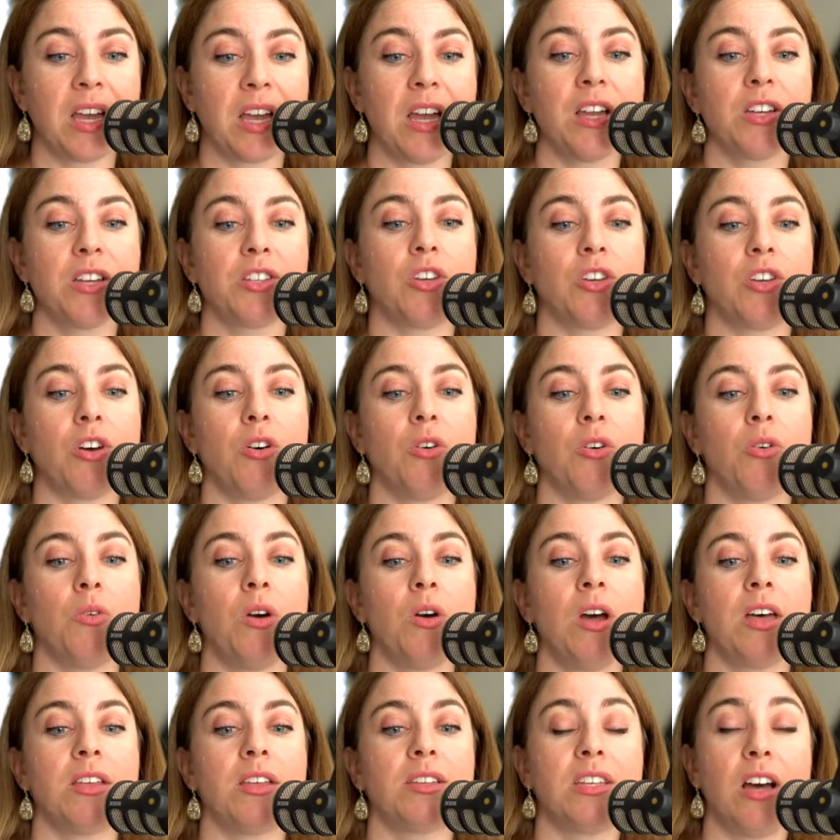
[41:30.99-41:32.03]
So
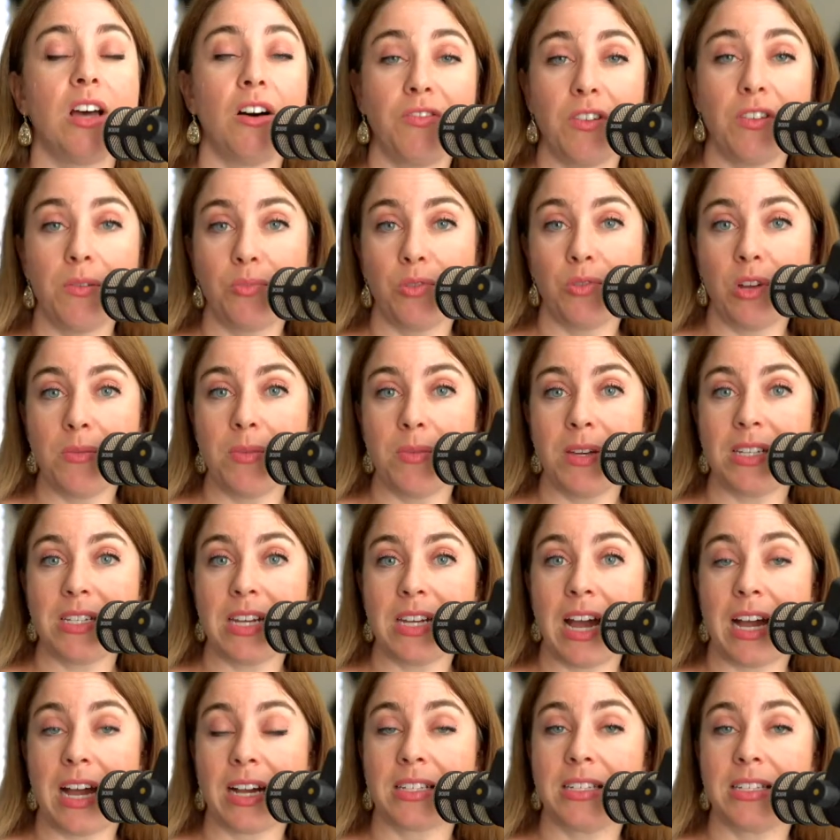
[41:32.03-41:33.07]
self-employment
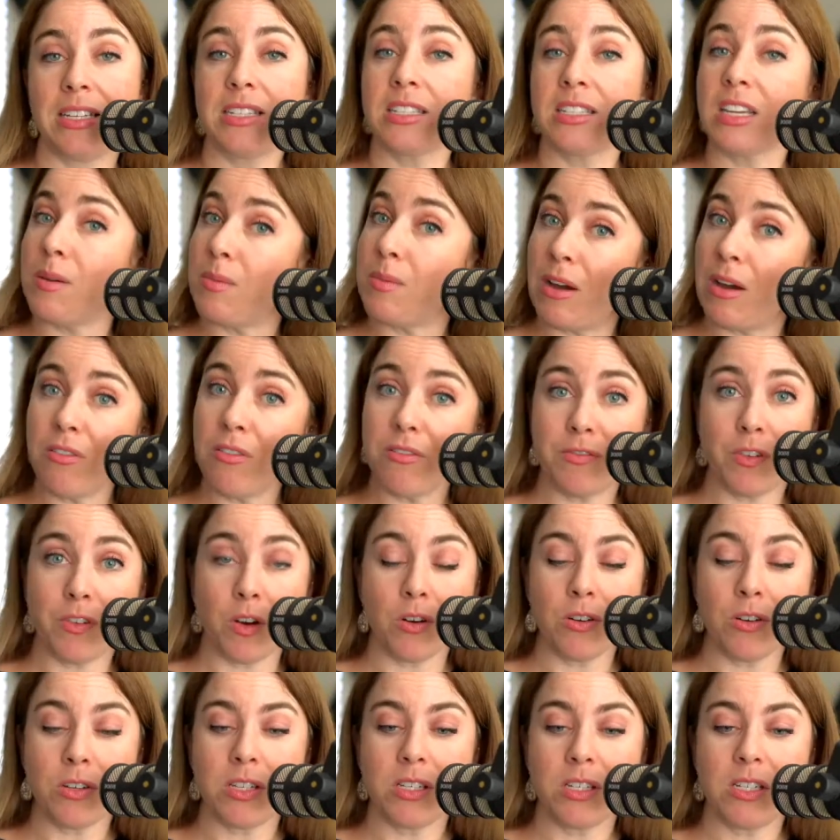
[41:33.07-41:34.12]
taxes come out
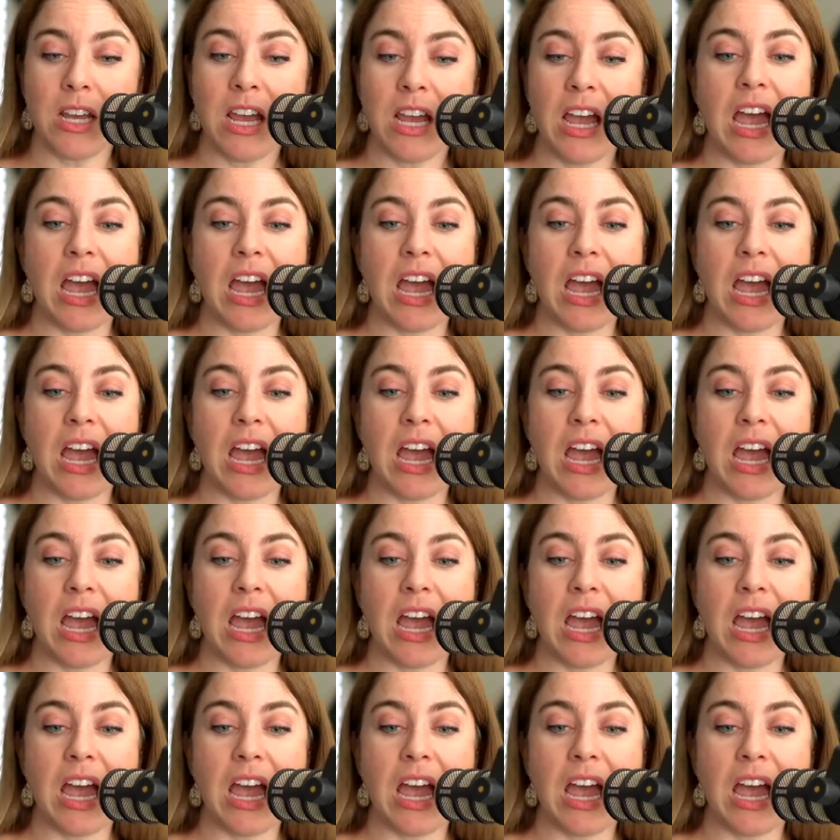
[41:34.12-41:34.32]
first,